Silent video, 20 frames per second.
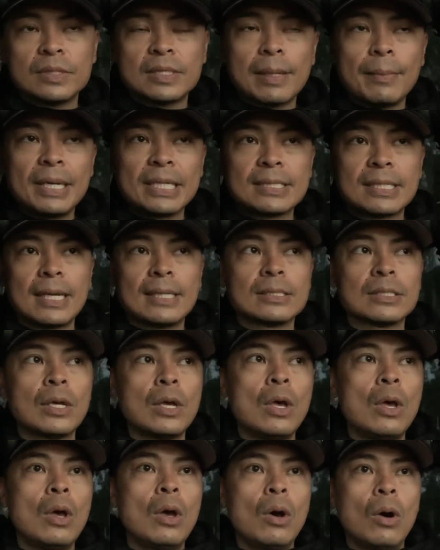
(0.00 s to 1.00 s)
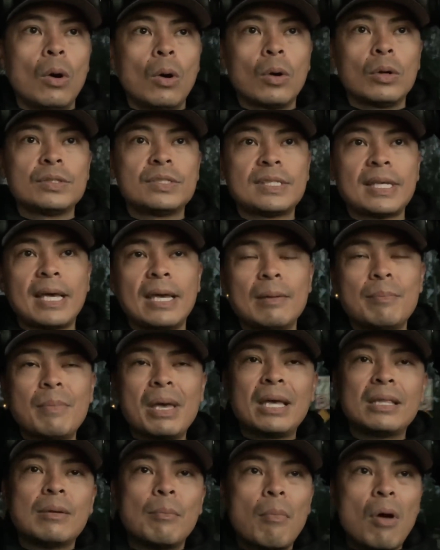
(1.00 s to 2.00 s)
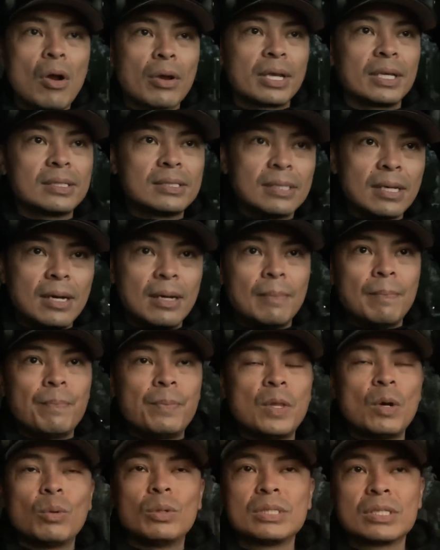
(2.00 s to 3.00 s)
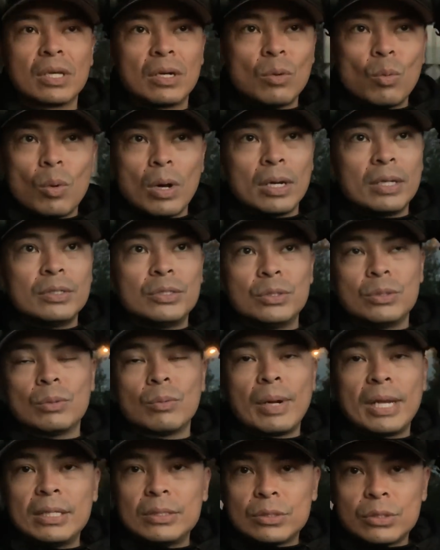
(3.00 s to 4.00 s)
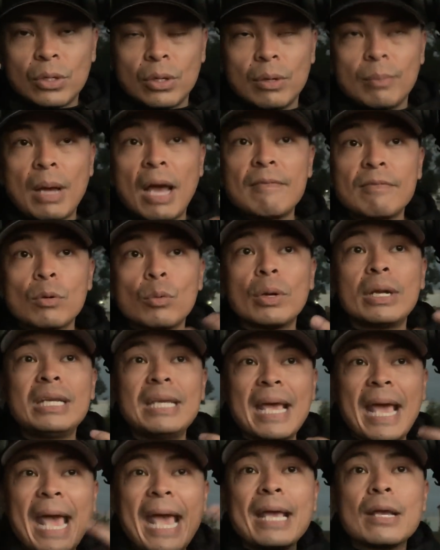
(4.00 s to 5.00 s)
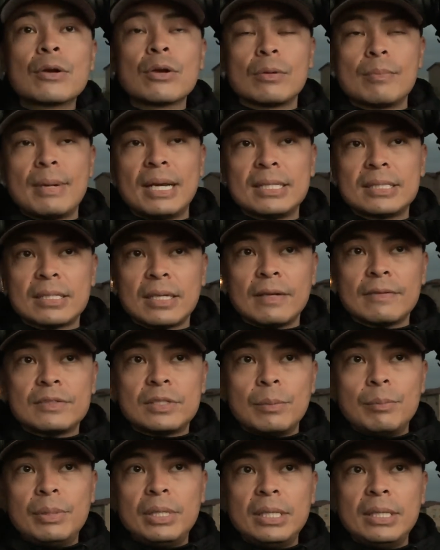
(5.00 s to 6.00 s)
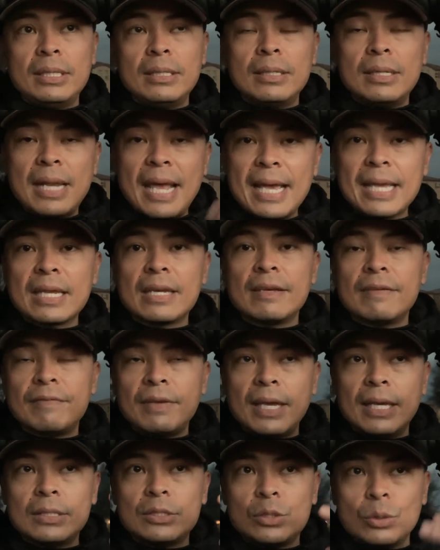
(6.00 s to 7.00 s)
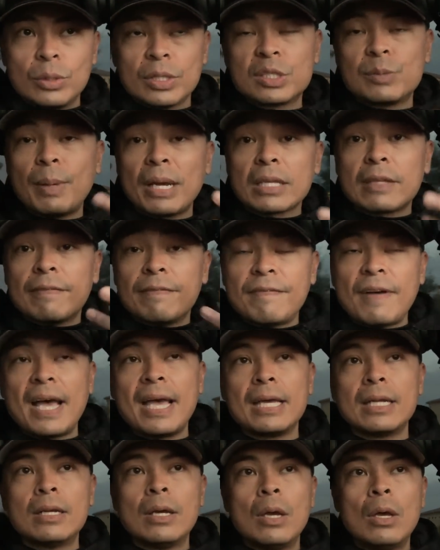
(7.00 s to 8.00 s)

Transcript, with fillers: Does that make sense? Or say, man, the market's up, no one's gonna wanna do a rate and term. I've already anchored myself to be negative and to expect a fight.